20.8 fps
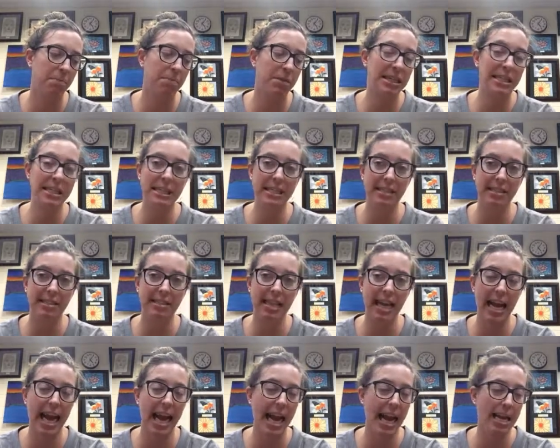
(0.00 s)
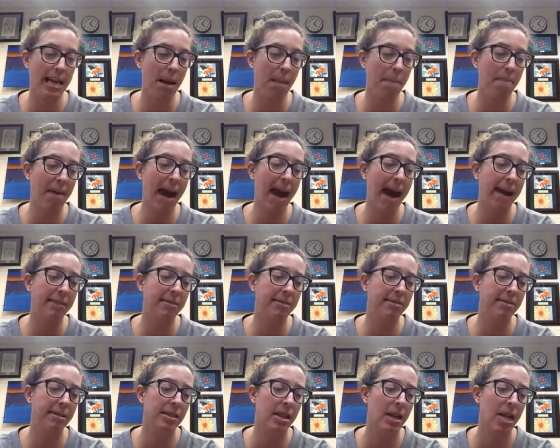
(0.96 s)
bees and
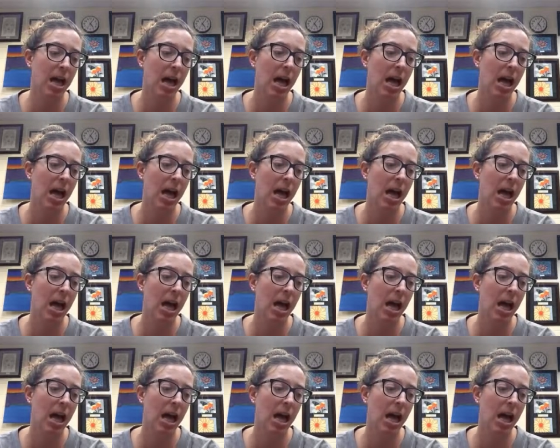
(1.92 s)
bats.